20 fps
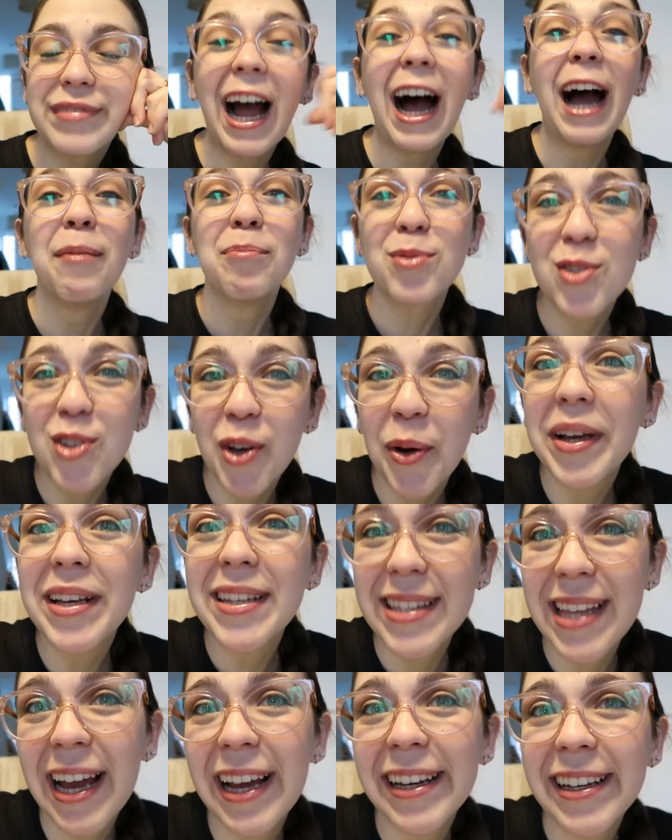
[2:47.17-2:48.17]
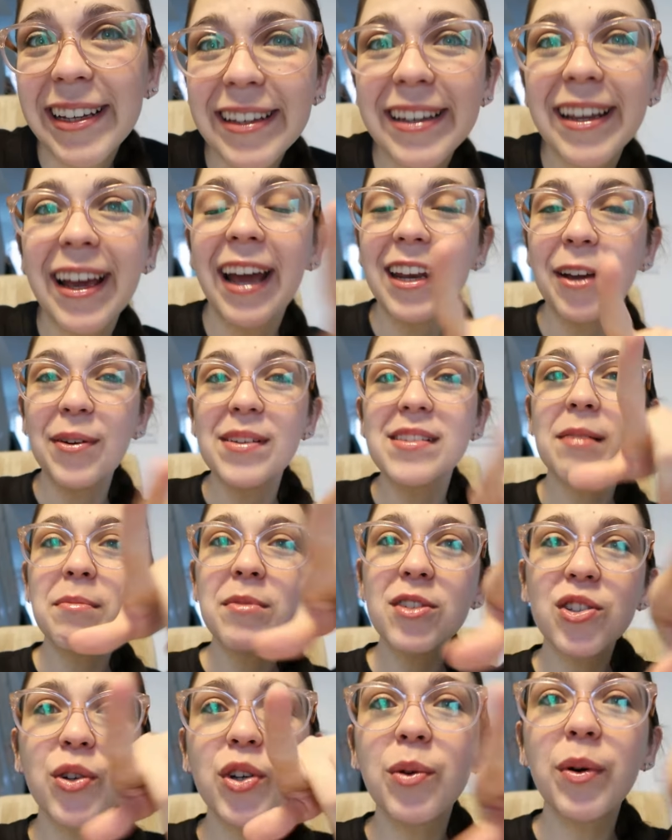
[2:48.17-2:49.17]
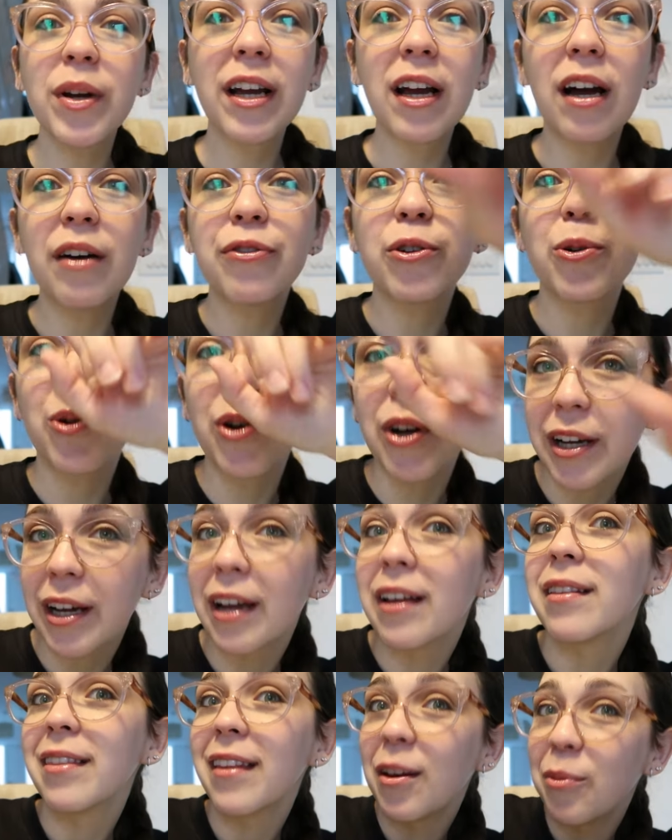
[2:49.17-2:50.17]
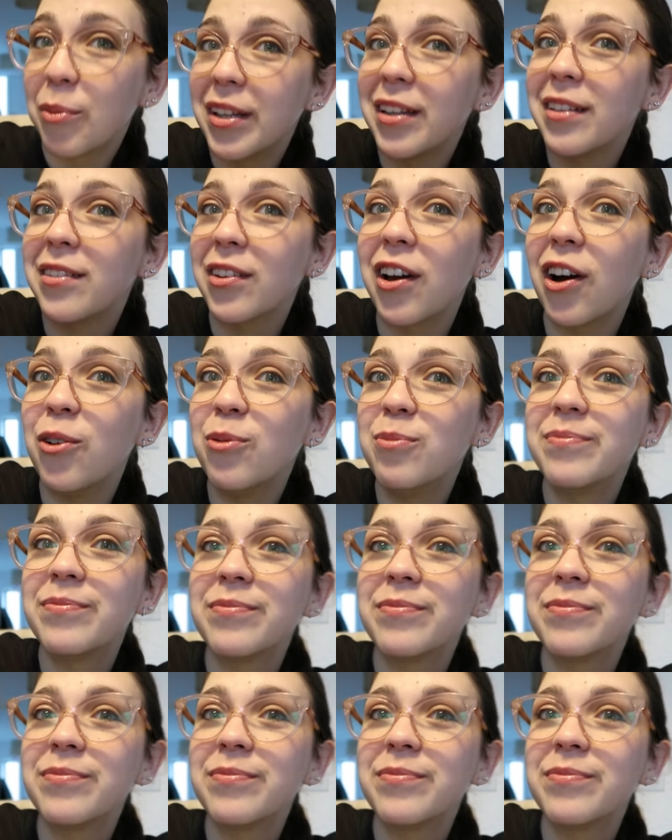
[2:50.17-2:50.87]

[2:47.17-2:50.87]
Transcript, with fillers: I'm so excited. Anyways, let me show you what I got for work, and then we need to go.